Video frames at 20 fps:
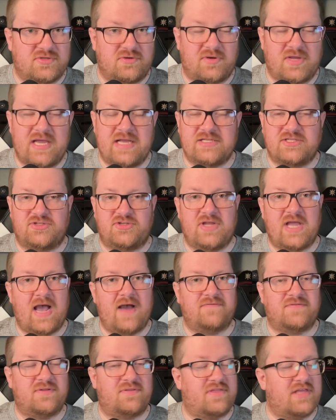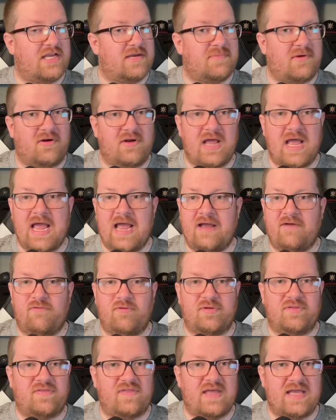Okay, so you have to think about
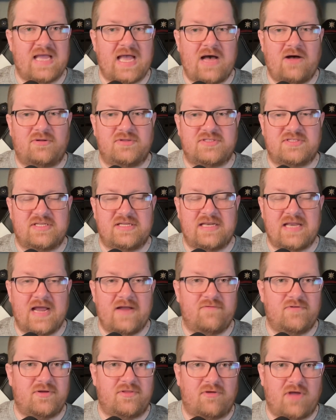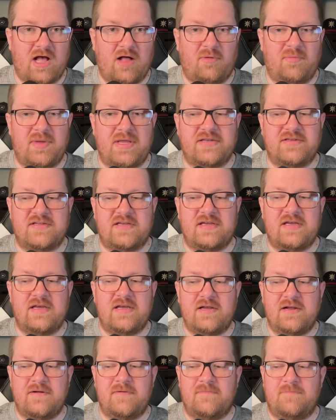everything else and every other element.
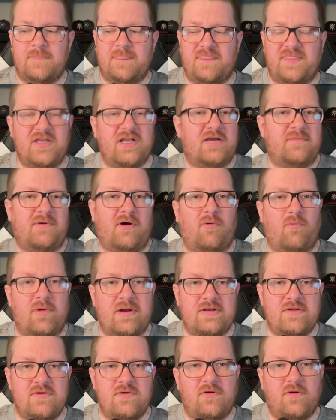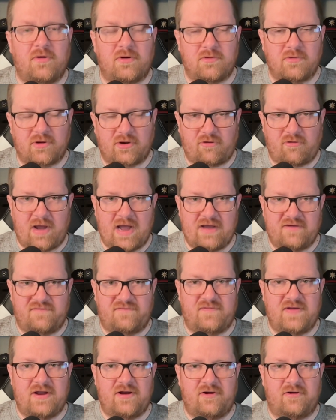Think about when you go to a craft
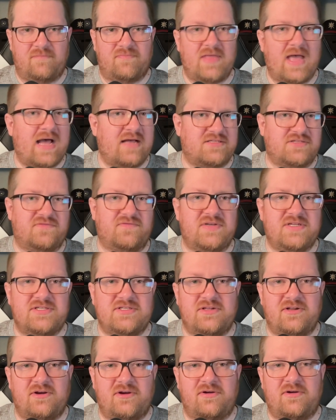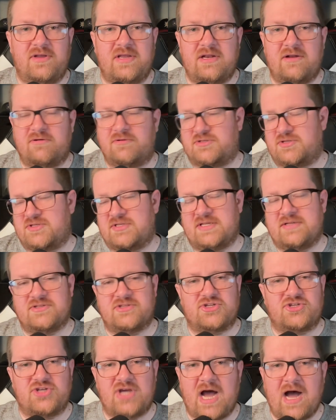fair as a visitor, just as a
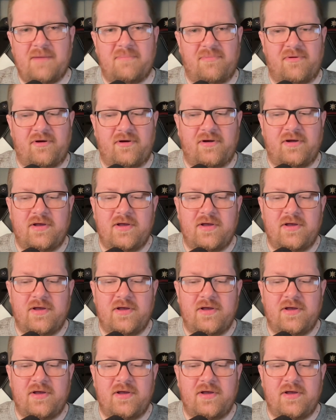shopper.